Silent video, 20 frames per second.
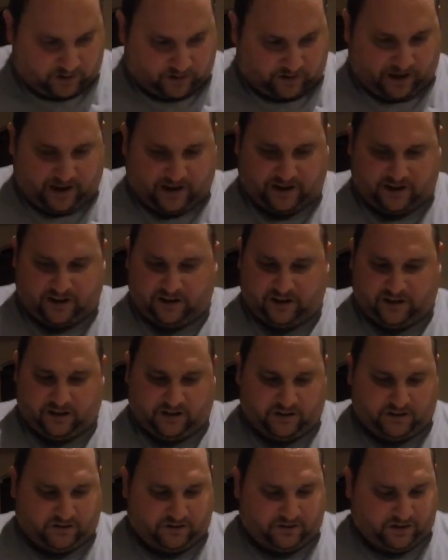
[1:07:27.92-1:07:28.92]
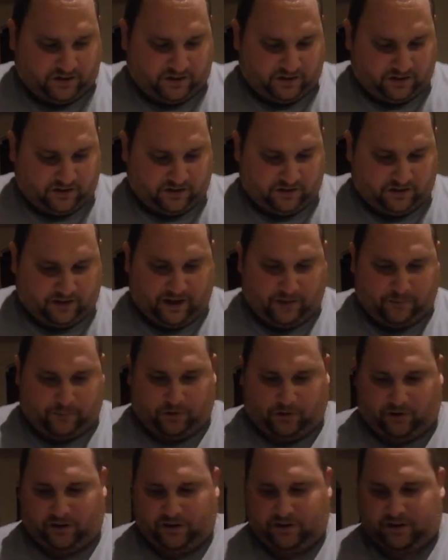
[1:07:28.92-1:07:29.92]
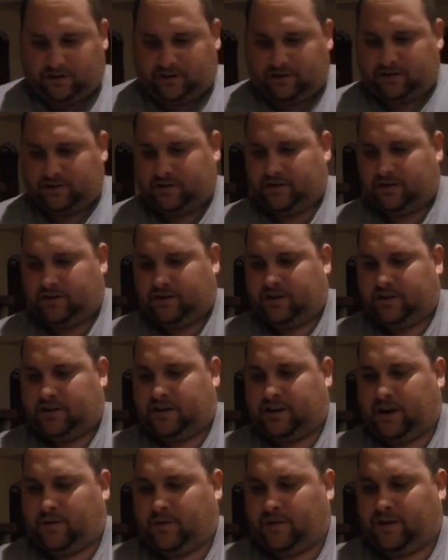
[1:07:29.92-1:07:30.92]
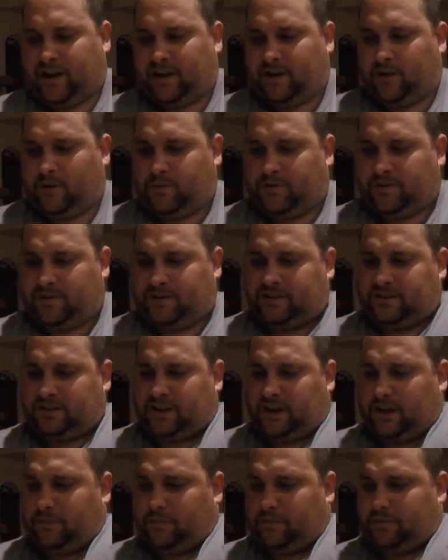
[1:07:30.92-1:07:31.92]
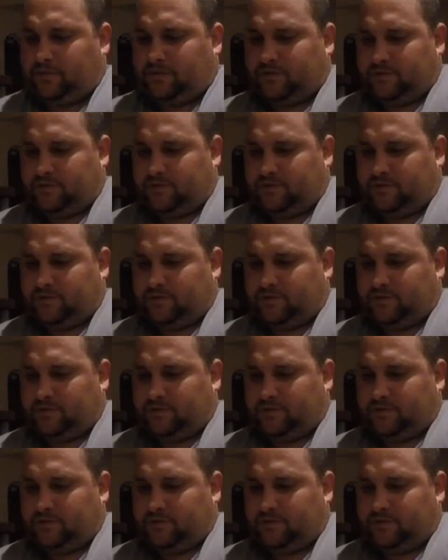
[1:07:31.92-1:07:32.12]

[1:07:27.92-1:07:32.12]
that is that part. Now we gotta open this up,